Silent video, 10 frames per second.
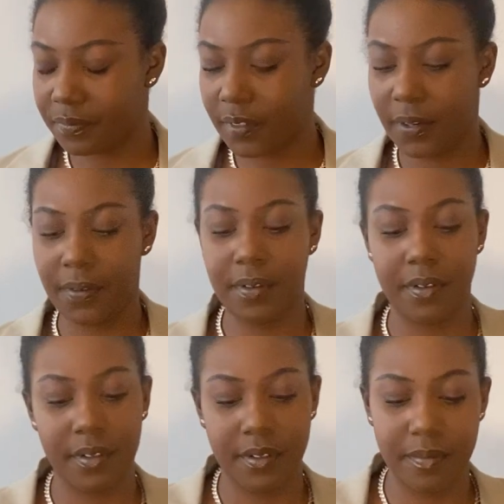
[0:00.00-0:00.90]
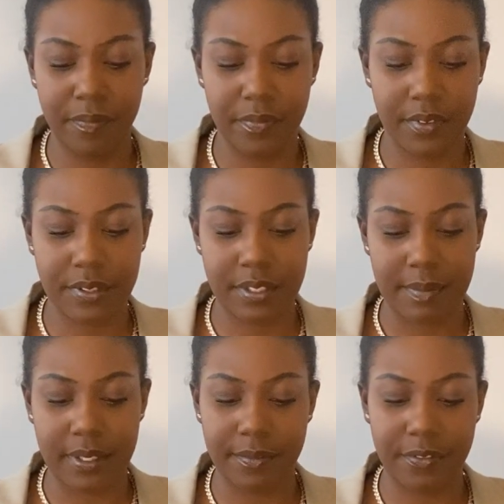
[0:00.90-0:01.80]
Yep. Some
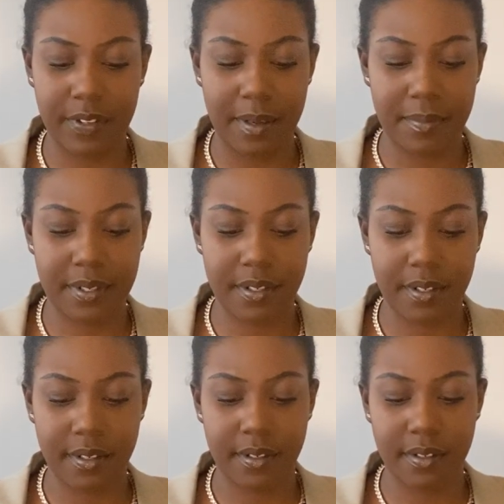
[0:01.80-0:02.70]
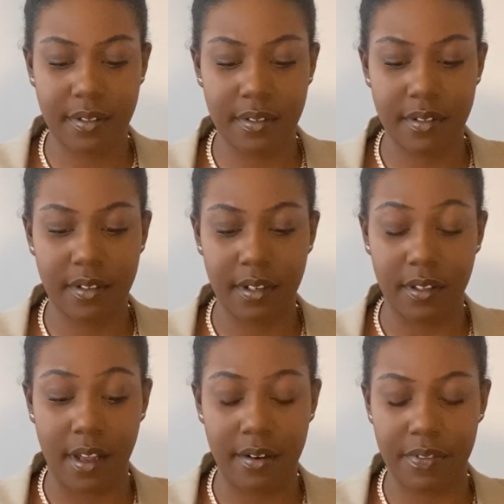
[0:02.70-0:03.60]
of them flipped. A
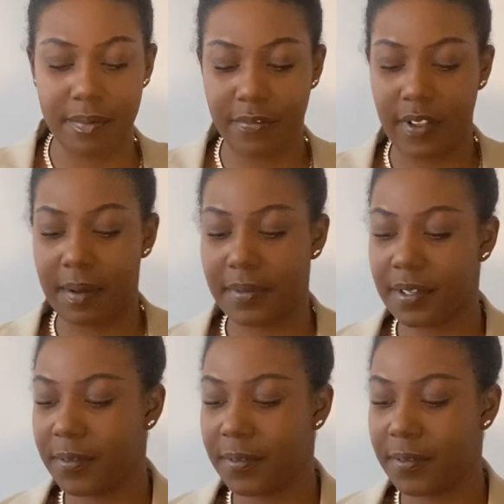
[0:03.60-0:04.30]
lot of them flipped.